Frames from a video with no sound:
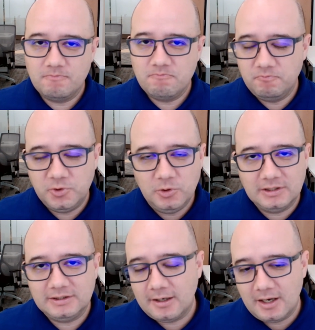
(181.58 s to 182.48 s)
if you cut
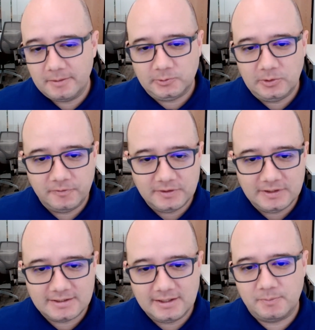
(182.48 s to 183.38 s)
that up,
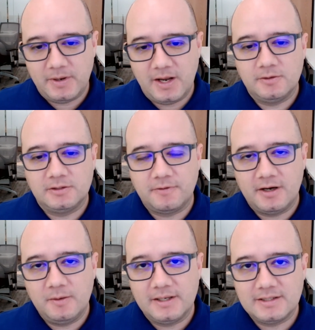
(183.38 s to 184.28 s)
356 pounds
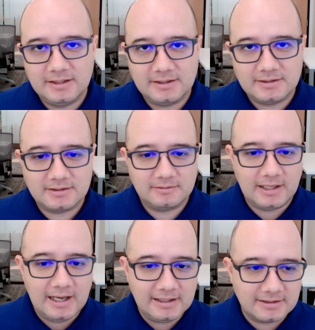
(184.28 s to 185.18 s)
divided by 6
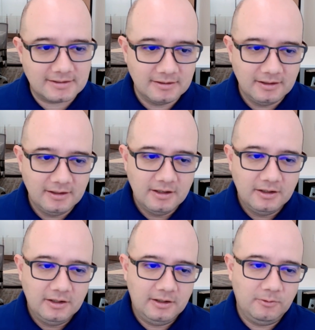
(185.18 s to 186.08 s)
lengths,
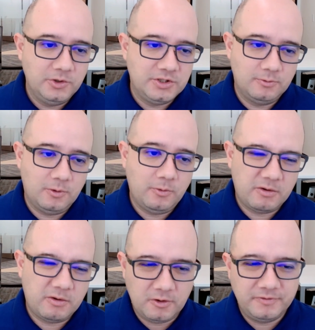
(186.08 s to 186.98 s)
which is
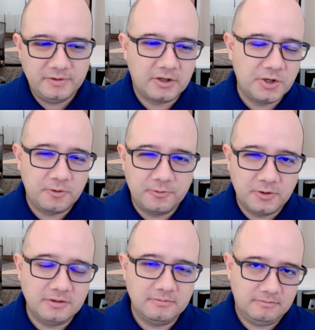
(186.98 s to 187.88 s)
roughly about 100
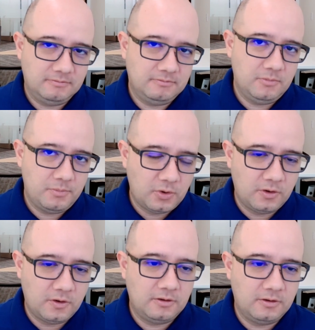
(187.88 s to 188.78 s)
foot
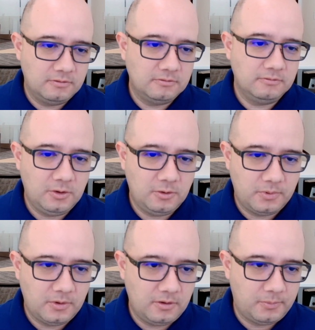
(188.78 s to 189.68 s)
per
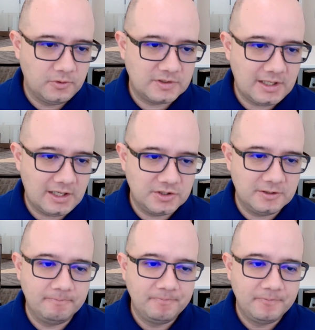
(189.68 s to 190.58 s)

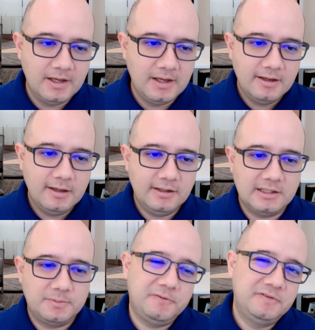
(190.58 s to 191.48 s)
section, that's
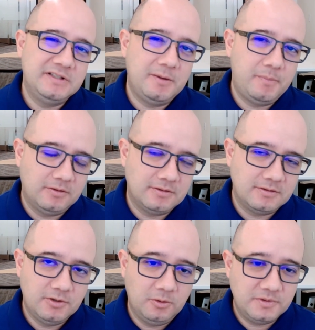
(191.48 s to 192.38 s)
about 59 pounds.
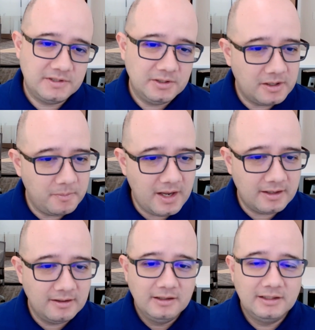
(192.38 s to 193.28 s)
So still not
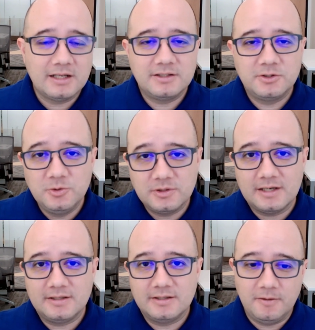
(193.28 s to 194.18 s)
bad. That's 2
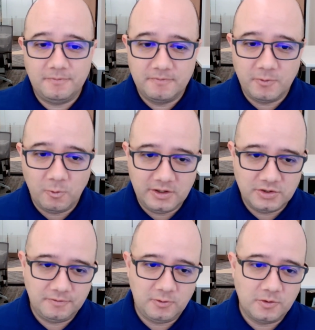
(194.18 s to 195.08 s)
sizes up from the 1 inch,
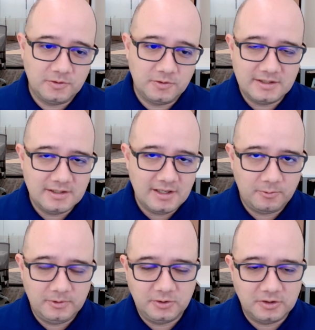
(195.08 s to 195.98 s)
of course. So this is not a
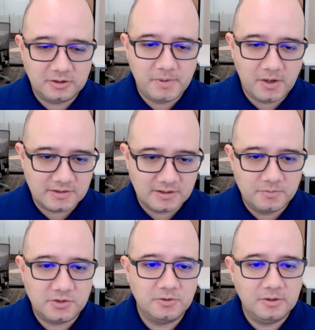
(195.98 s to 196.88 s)
really good comparison. I'm
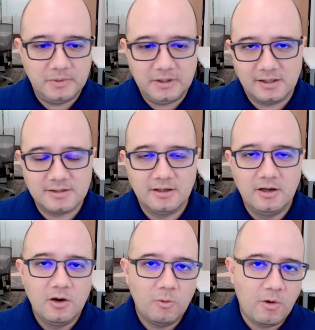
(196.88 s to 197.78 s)
just doing it because
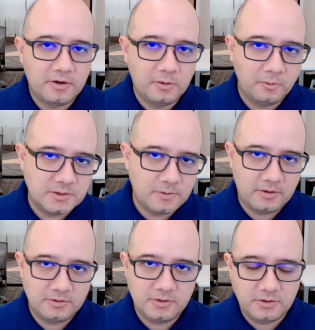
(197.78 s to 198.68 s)
water and
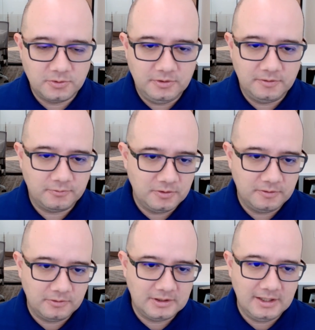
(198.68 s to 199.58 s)
wastewater are two
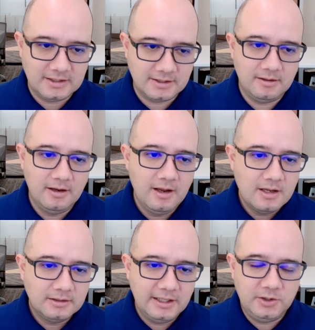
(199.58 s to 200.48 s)
different things, and
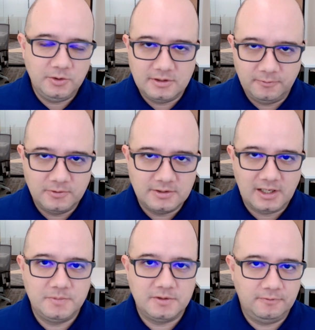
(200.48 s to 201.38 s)
they use different
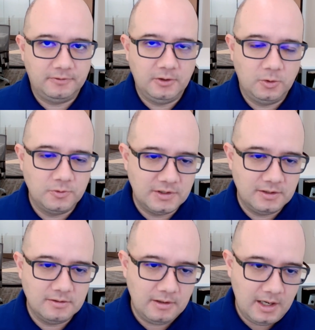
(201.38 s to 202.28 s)
types of flows
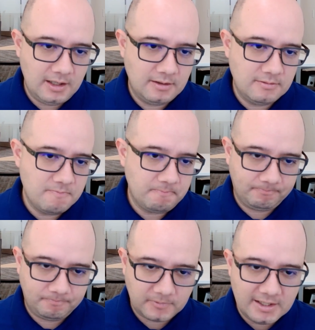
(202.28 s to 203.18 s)
and
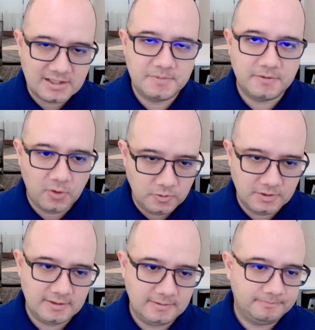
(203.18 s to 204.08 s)
types of hoses.